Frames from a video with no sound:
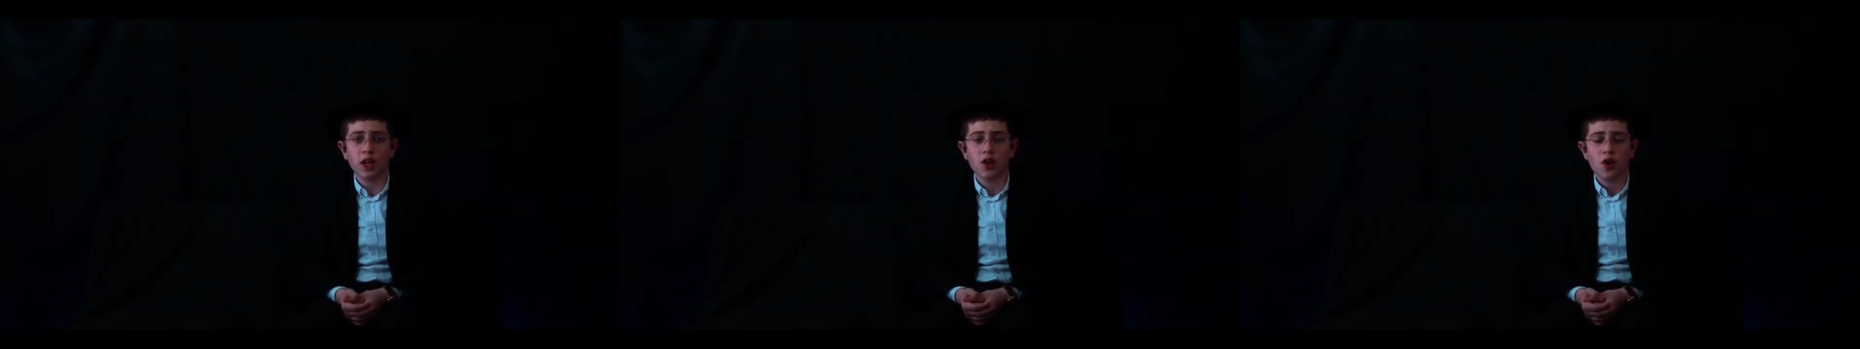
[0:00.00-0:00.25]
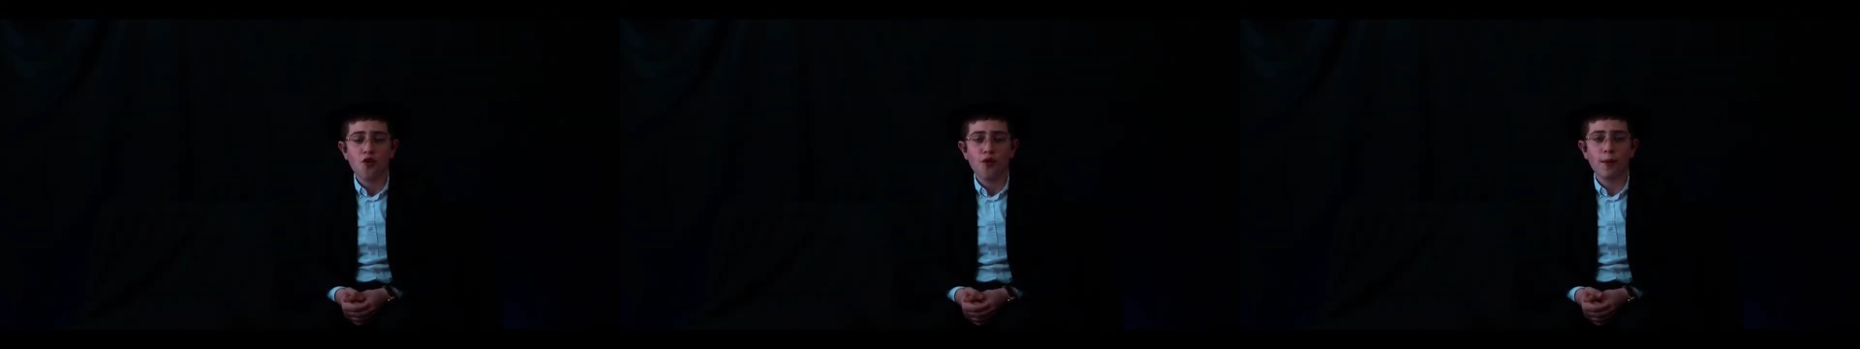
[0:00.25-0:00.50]

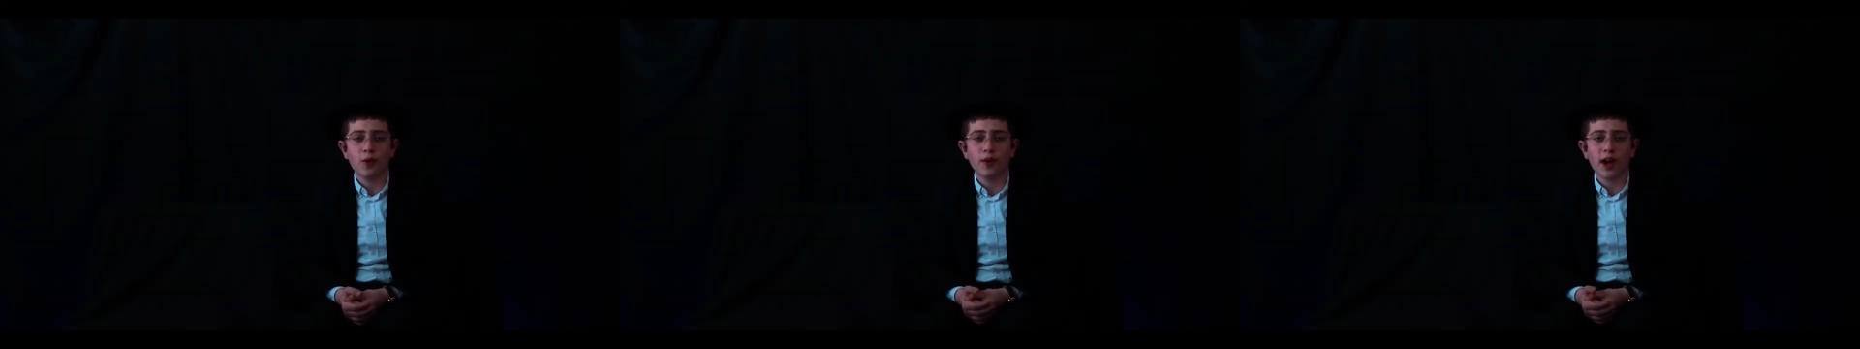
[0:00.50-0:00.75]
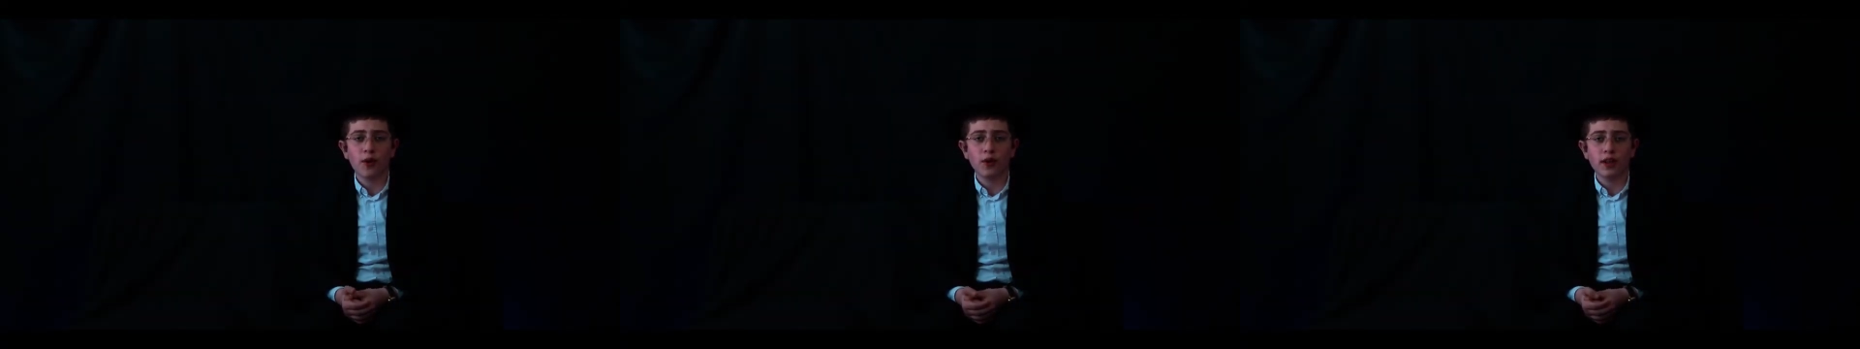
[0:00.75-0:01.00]
where
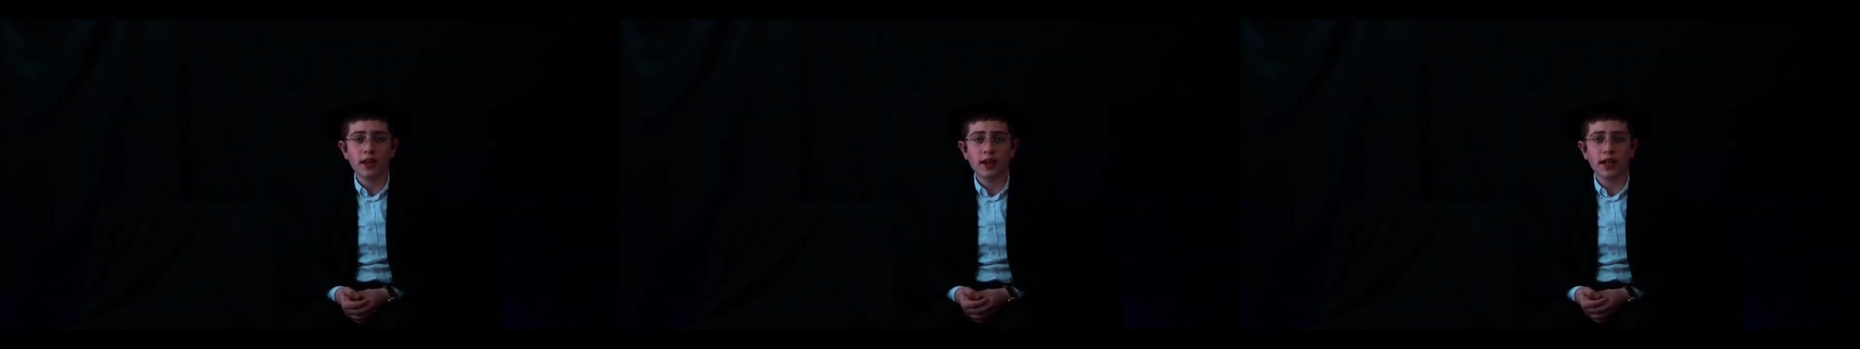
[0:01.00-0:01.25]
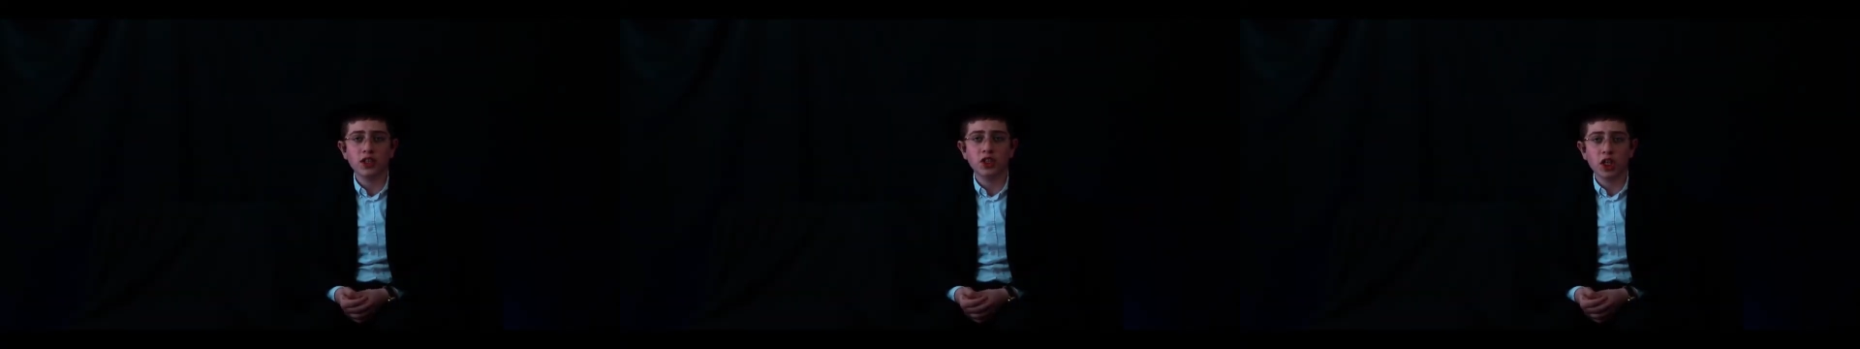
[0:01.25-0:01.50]
morality
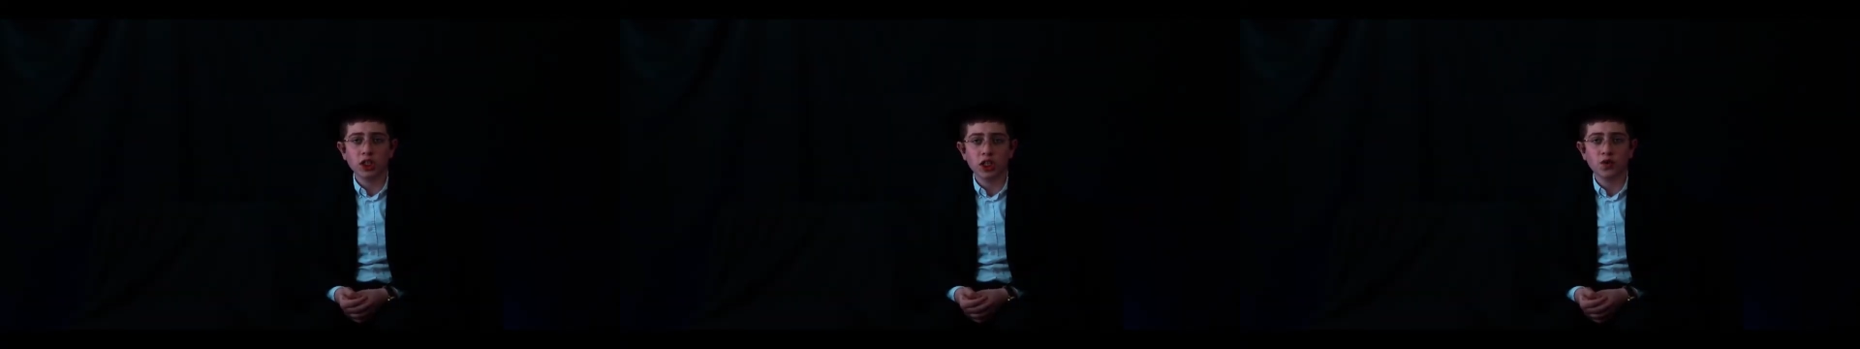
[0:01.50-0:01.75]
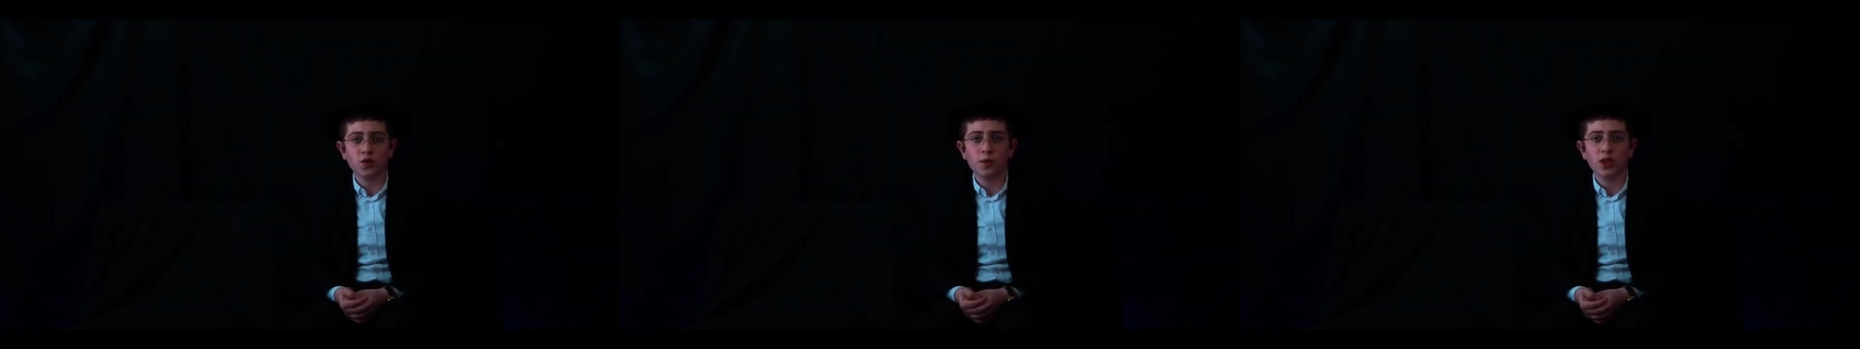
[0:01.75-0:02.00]
and
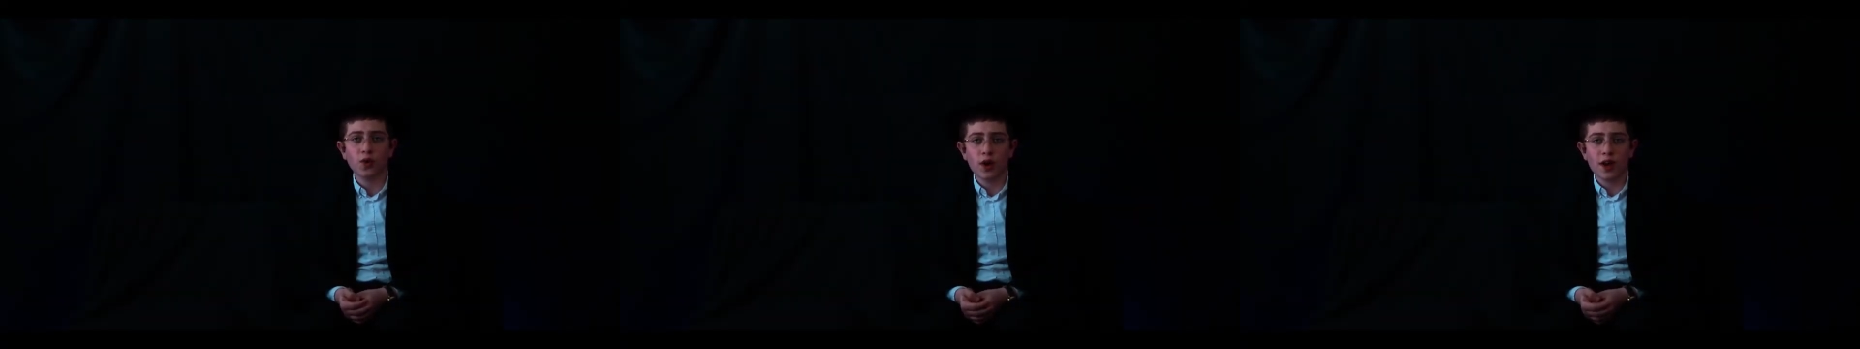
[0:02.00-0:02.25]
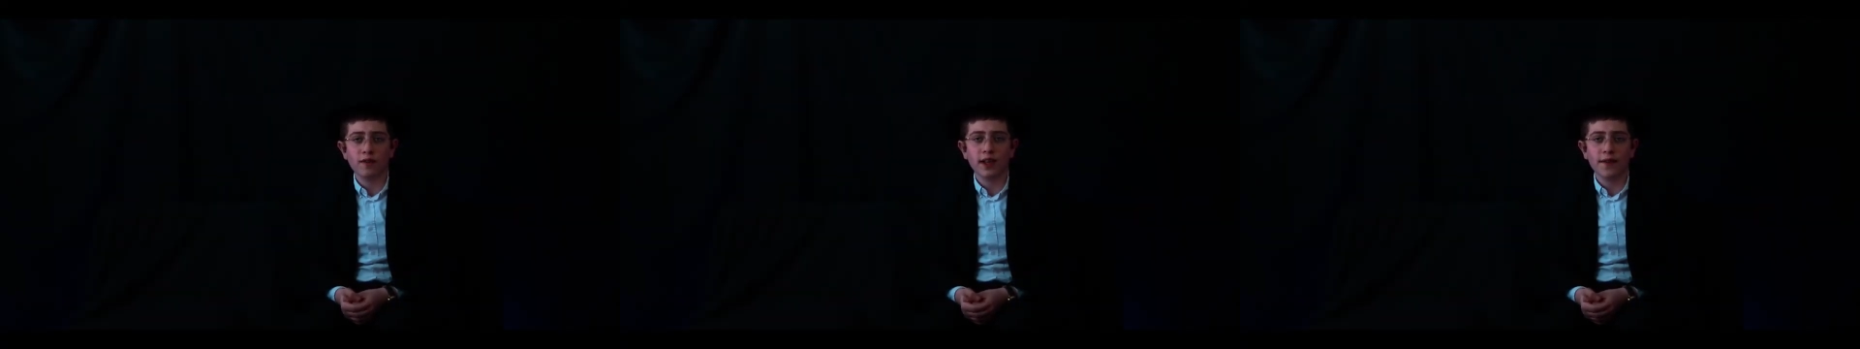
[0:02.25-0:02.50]
justice will be the
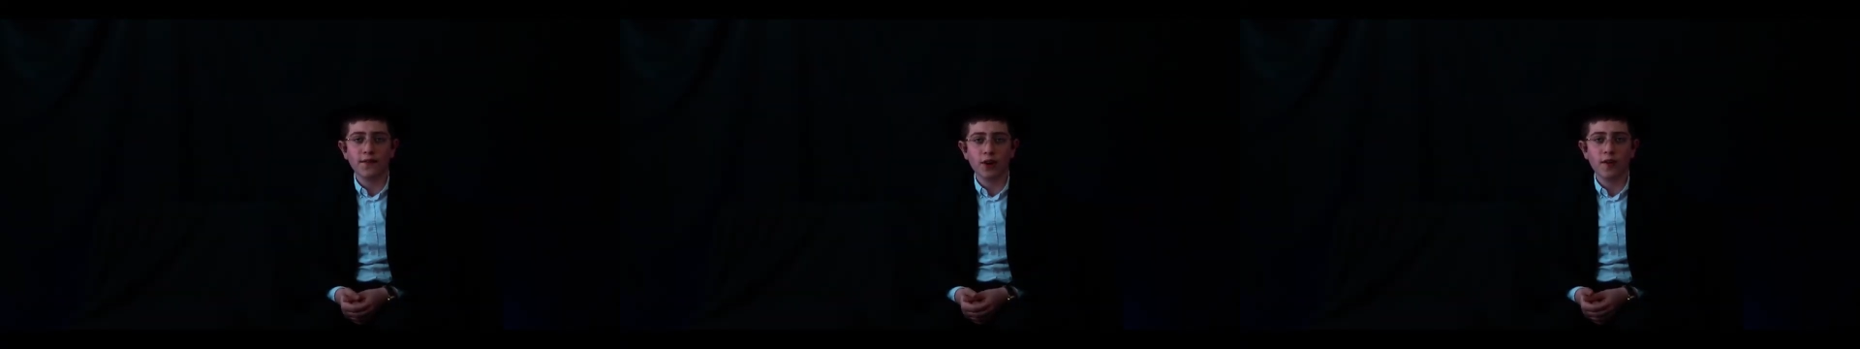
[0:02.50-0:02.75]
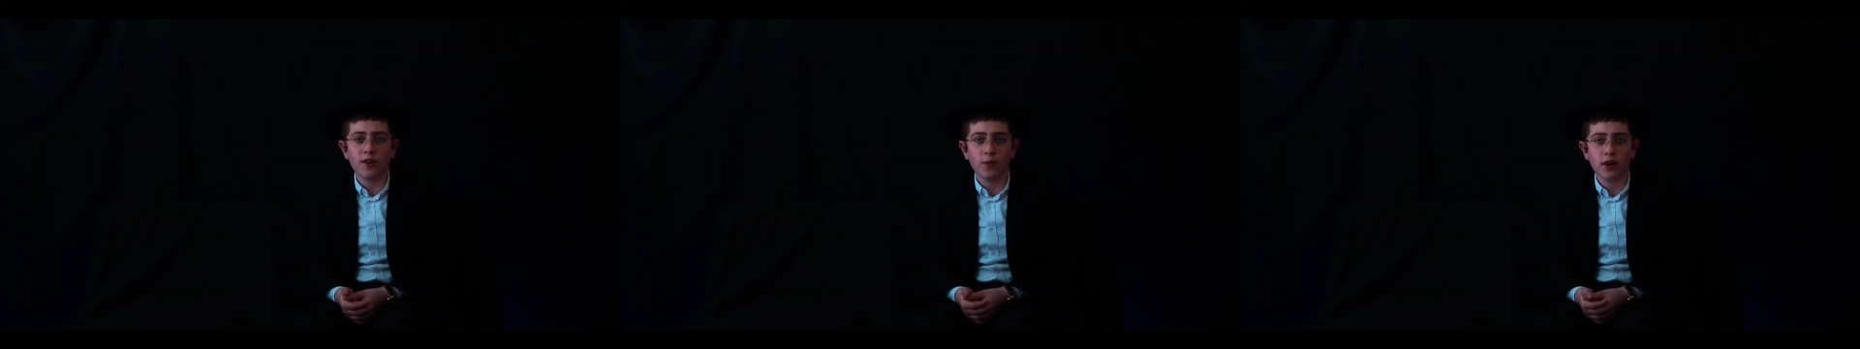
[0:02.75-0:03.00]
way of life
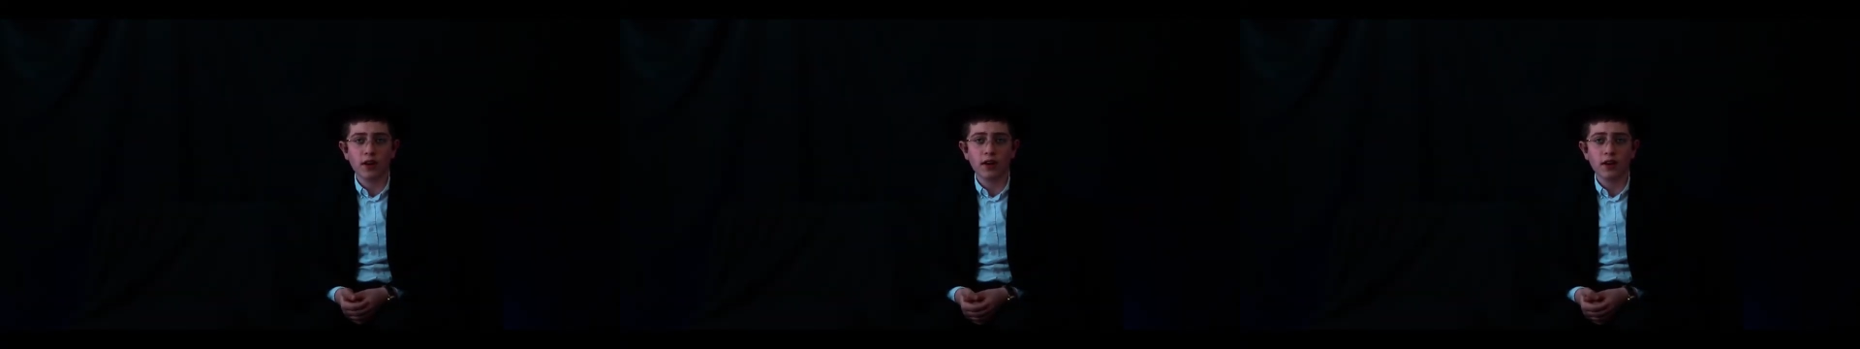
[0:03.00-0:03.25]
for everyone,